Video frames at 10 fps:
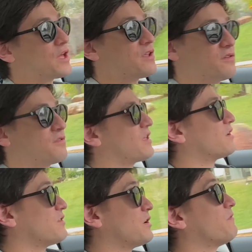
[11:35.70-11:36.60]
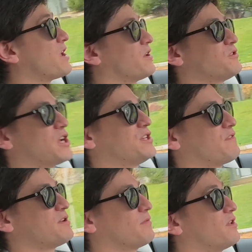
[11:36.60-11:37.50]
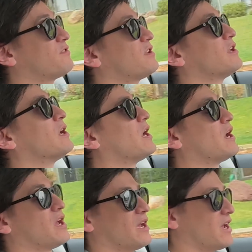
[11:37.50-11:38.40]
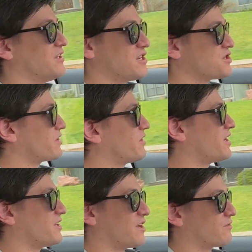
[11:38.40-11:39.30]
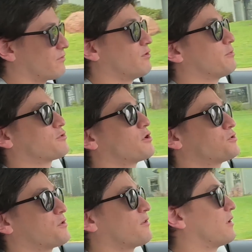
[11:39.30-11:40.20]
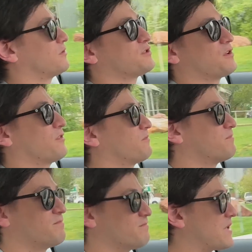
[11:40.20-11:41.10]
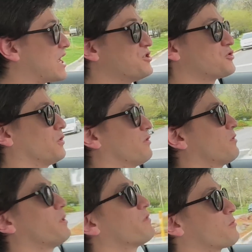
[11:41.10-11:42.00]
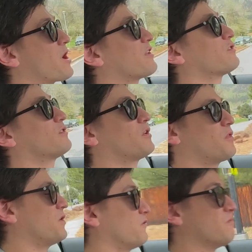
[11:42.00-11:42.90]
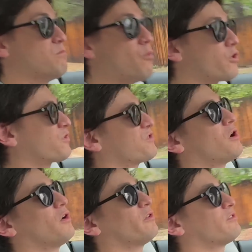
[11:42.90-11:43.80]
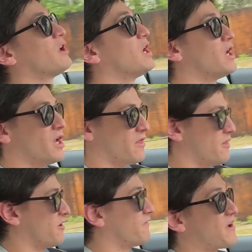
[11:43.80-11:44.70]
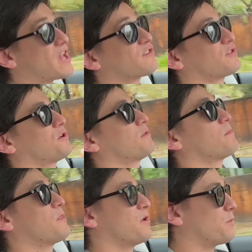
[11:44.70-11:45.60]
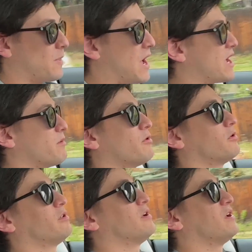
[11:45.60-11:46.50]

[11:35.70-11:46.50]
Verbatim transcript: that is that is an advantage. I definitely see. Additionally, Tesla superchargers are just head and shoulders above the rest. There's more stalls. They're faster. They're reliable.